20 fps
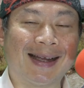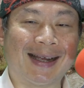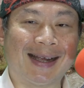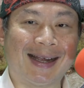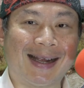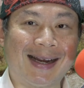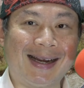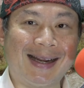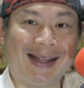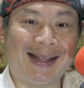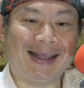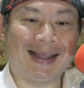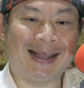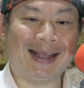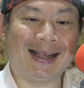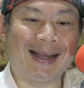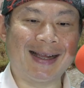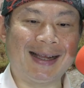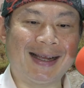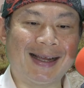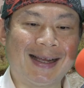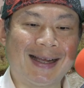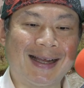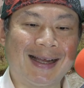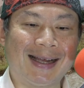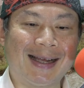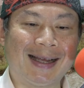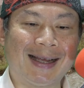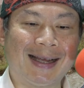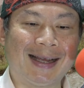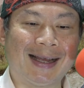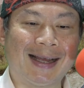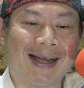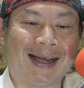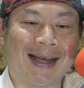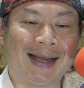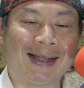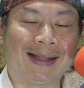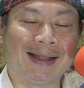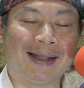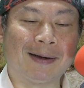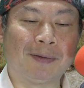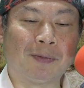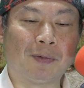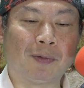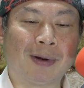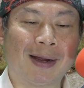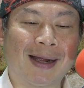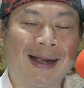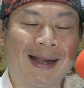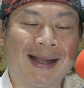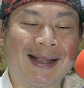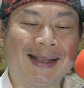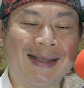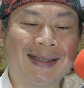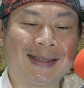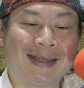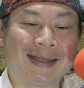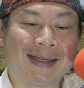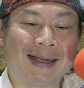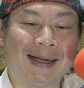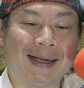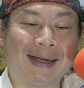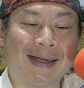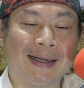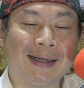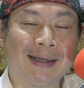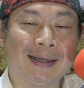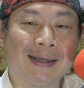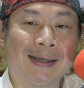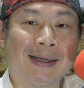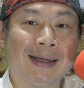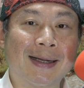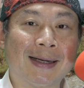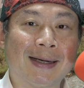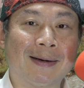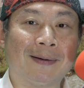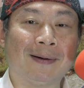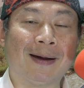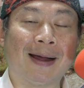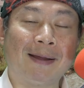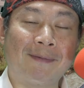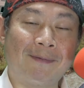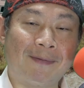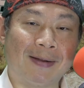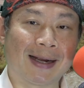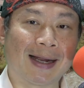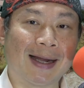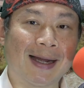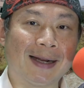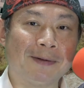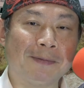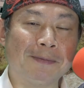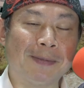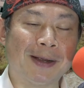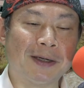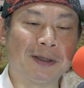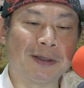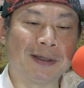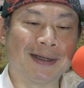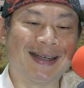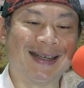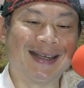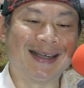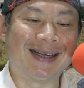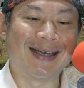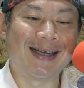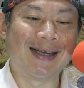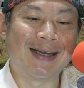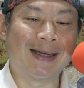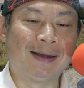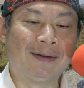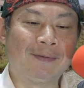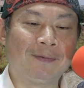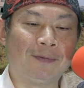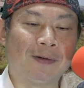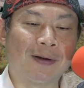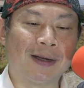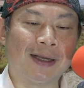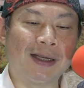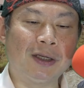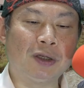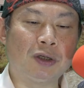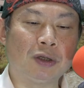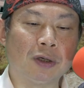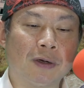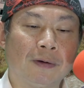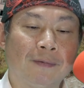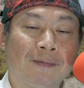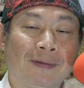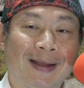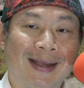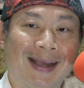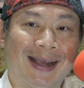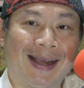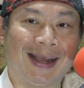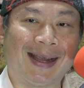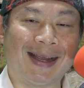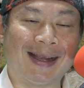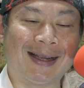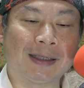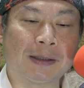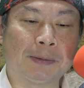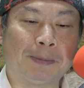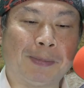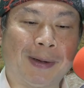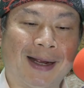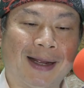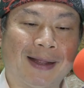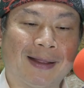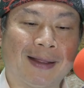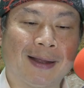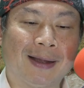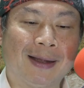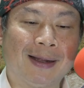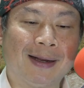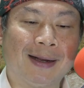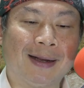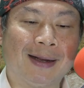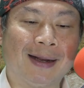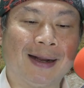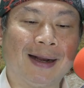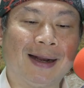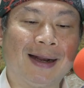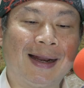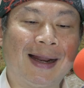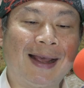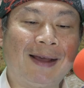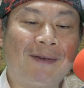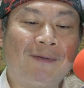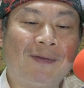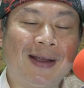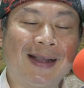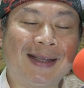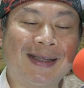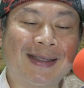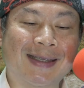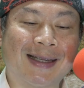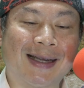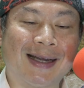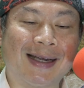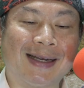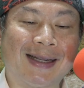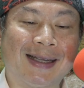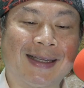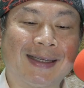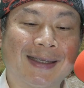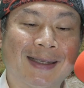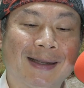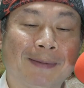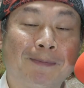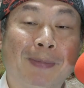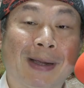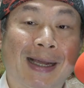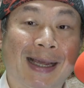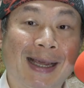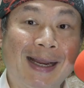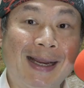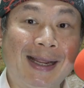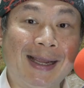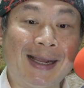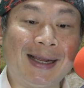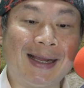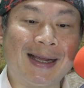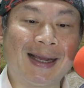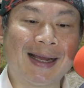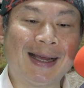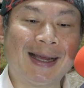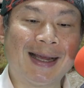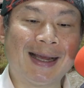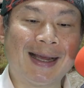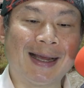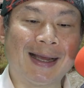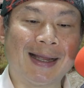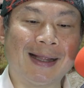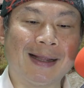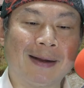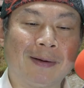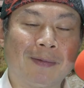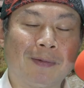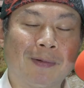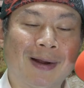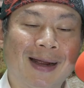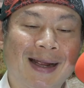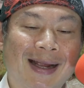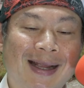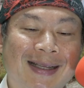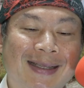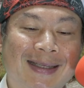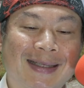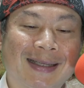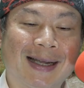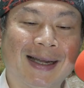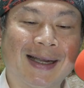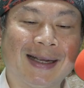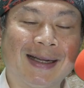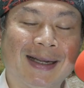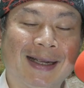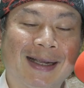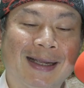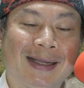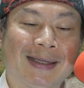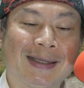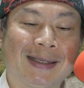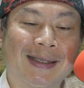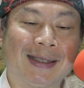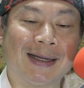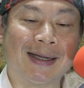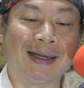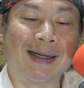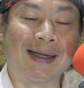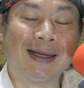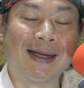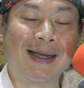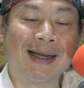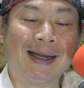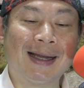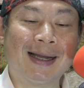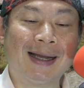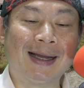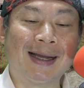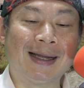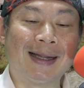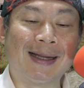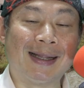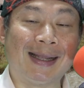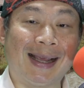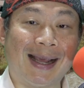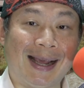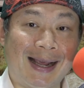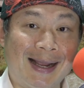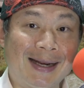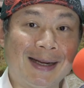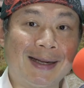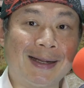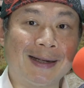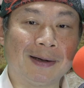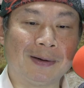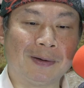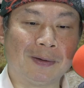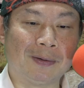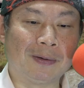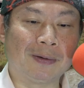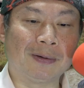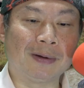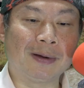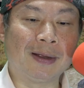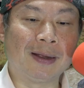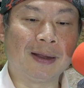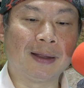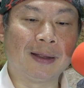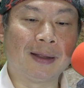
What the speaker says: anything at the right-hand side. Oh, I forgot to mention, for each of the AS-Path, the left-hand side is the beginning and the right-hand side is the end or